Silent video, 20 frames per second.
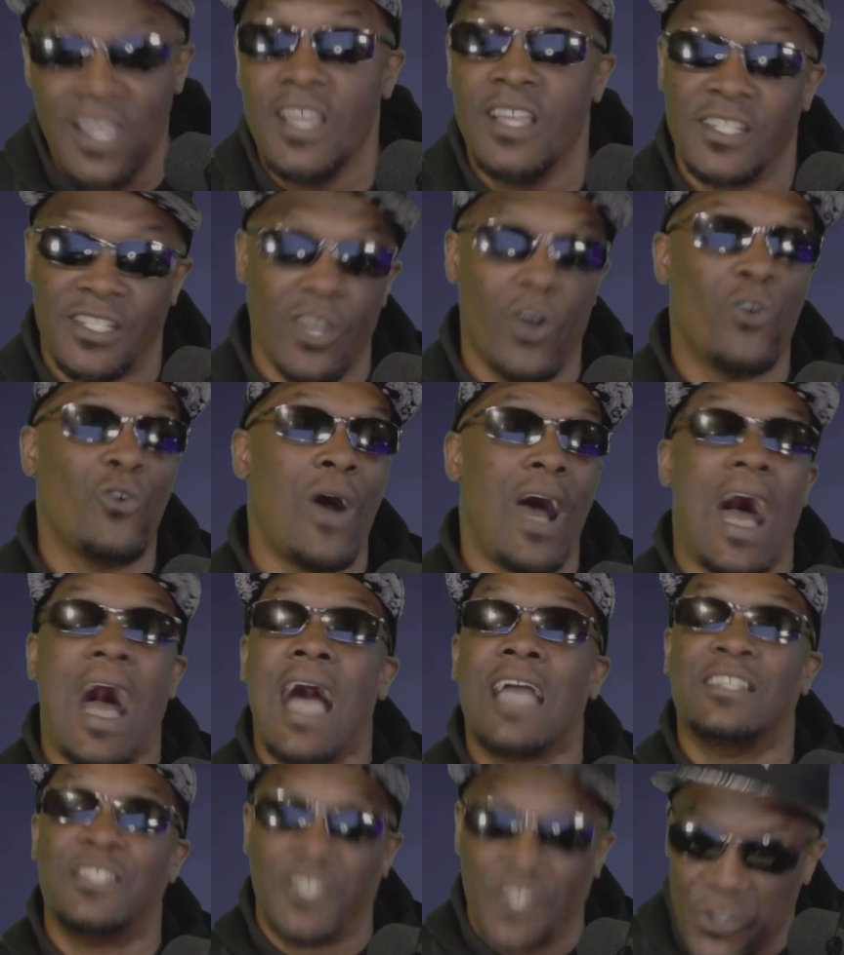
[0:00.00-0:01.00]
So
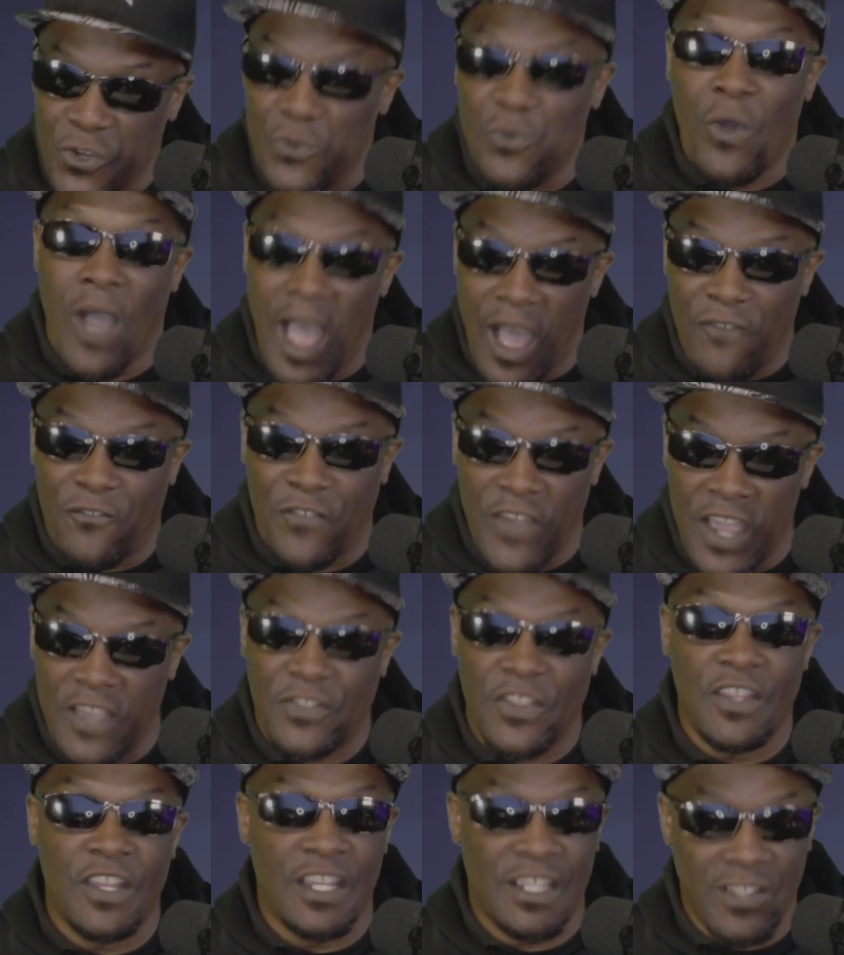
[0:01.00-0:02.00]
I do have faith
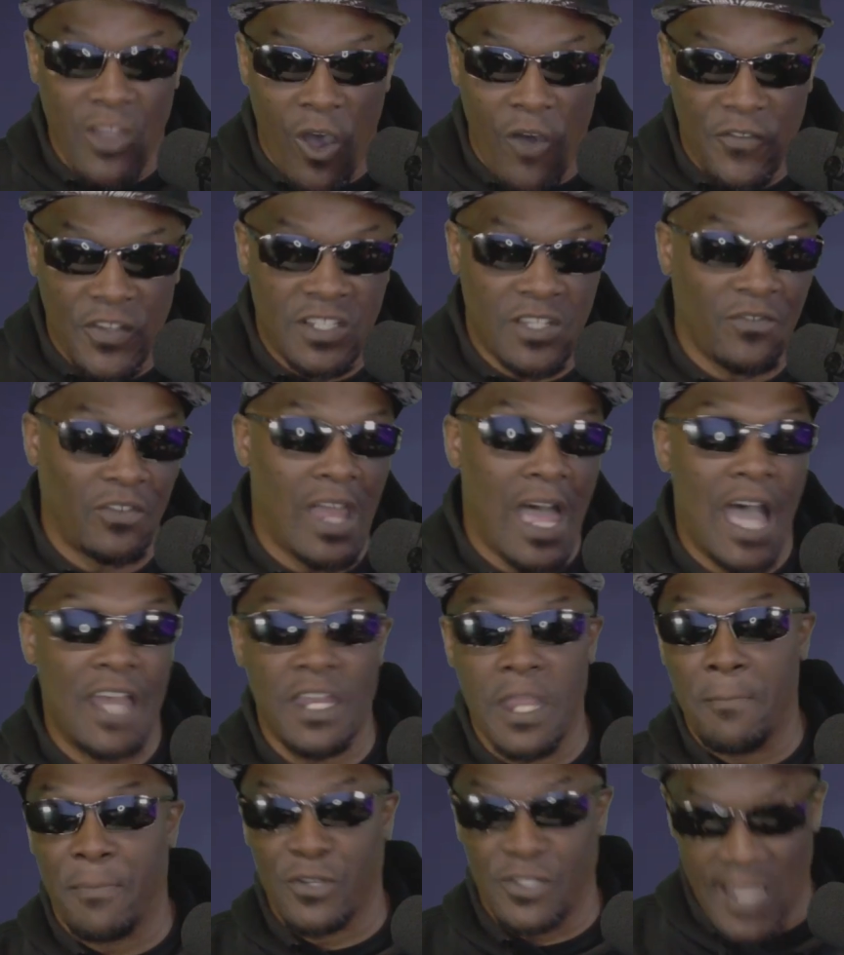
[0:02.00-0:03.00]
in this offensive line
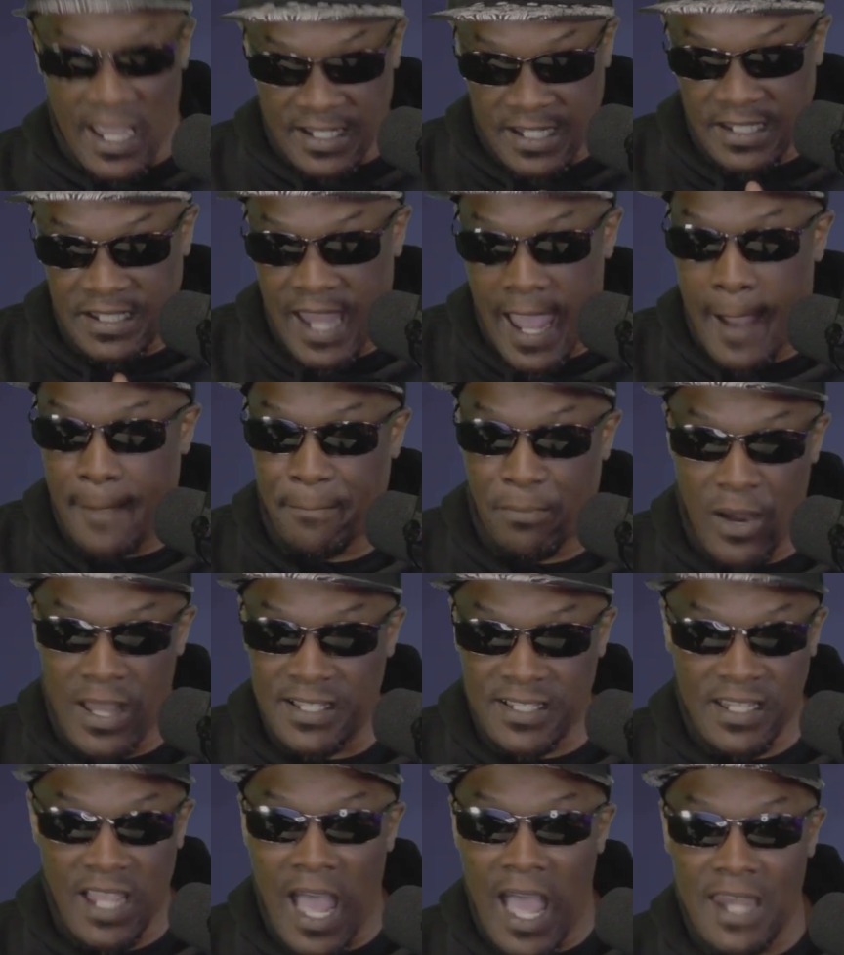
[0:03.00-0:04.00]
in protecting Dak
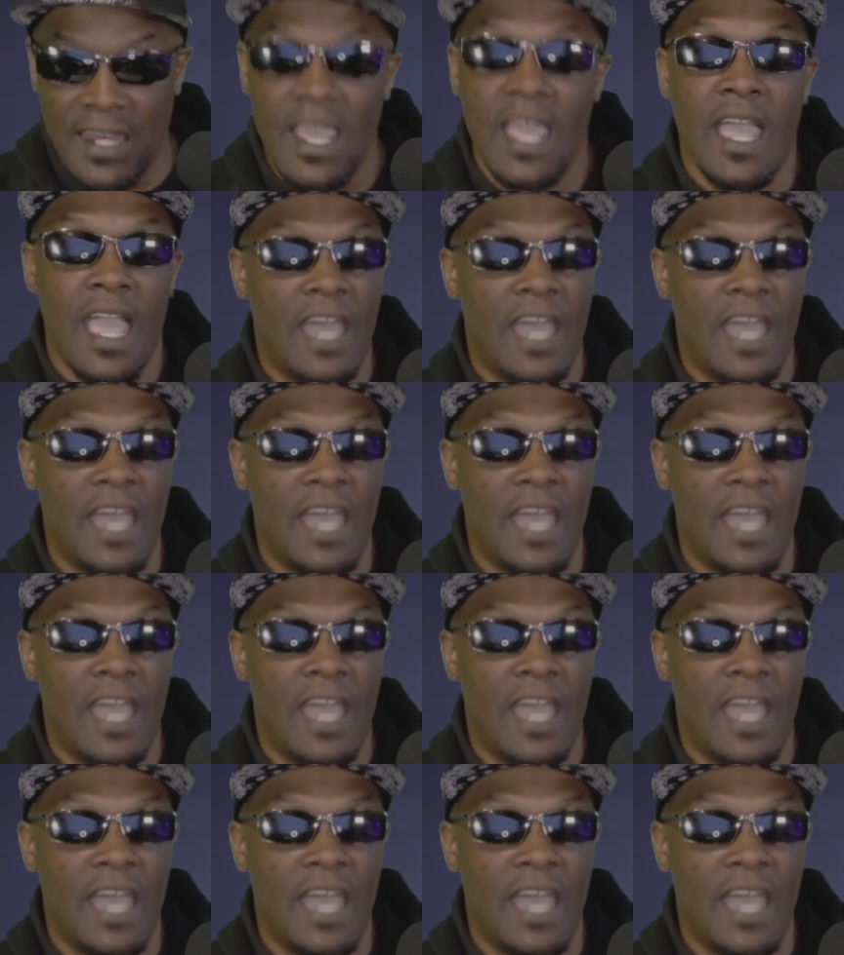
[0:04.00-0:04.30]
Prescott,